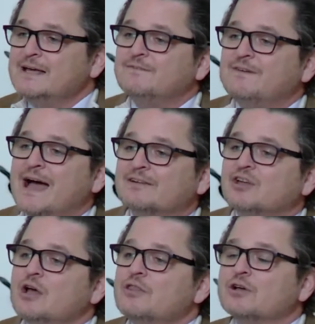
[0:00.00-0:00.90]
In
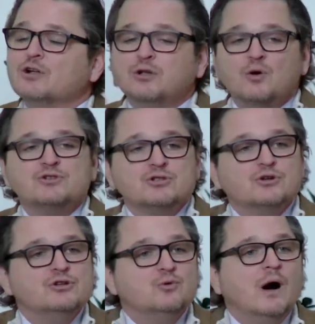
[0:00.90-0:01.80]
fact, the
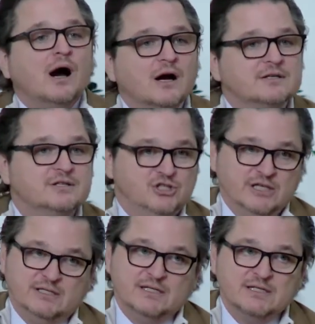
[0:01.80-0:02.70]
closer you are to
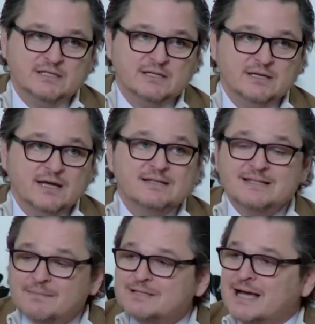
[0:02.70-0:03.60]
Jesus,
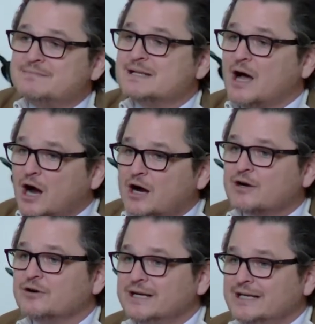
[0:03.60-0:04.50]
sometimes the
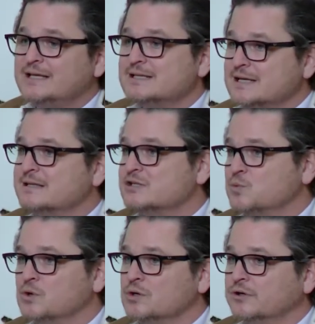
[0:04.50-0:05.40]
harder it is on
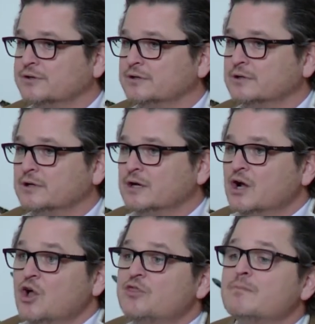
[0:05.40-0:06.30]
this world.
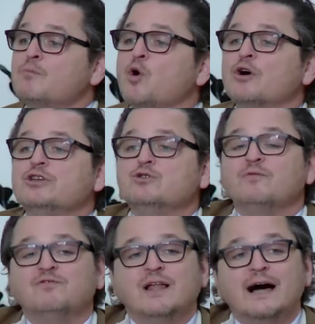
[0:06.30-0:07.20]
The more
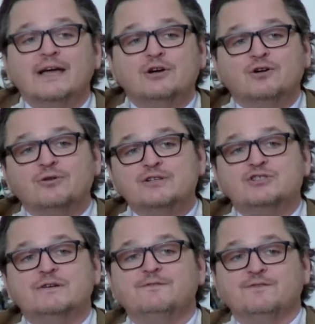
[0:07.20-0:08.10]
you fly your
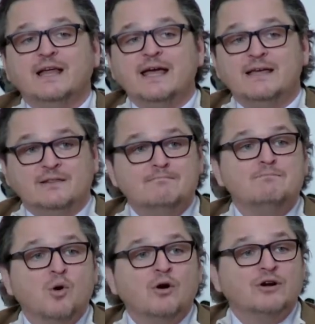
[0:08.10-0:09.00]
Christian flag, the
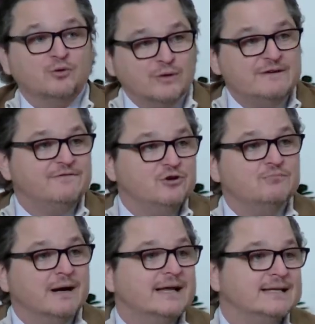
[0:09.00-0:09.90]
more grief
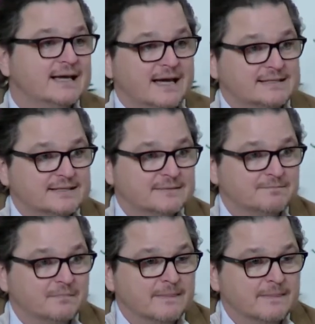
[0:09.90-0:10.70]
you might get.